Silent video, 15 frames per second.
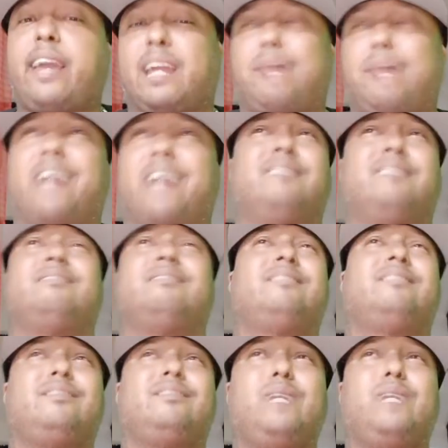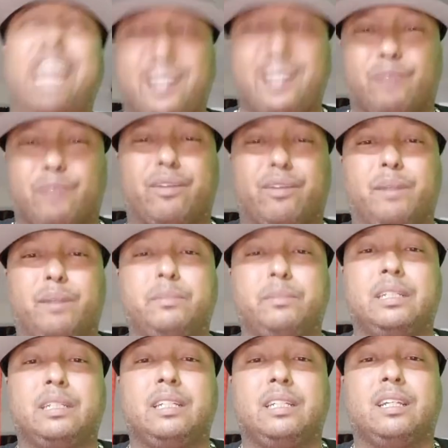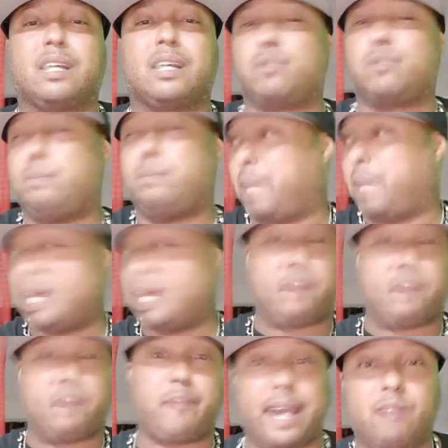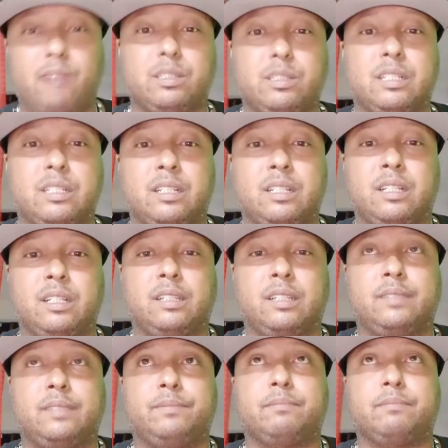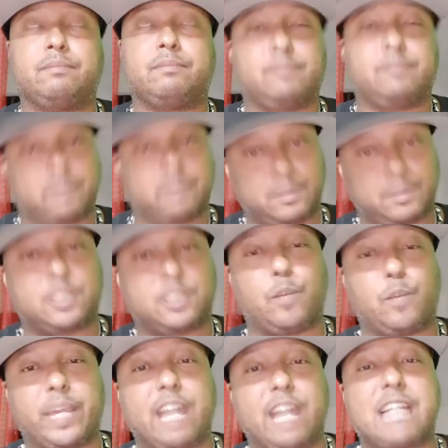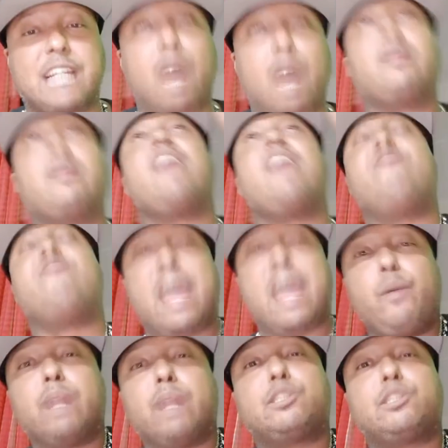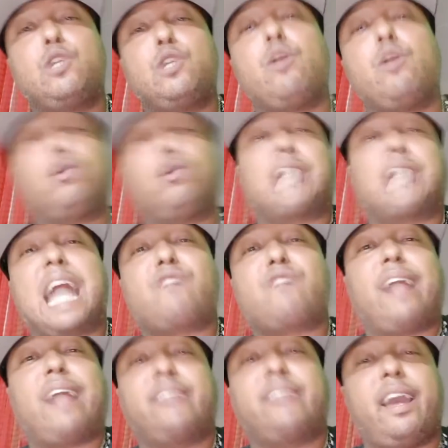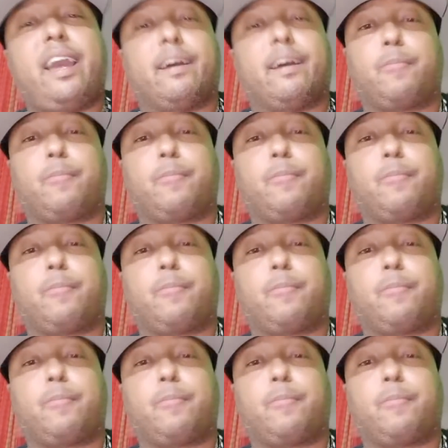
I'm like, where did they come from? Because we beat up everybody else. Someone yells out, "They with them too. Those guys right there."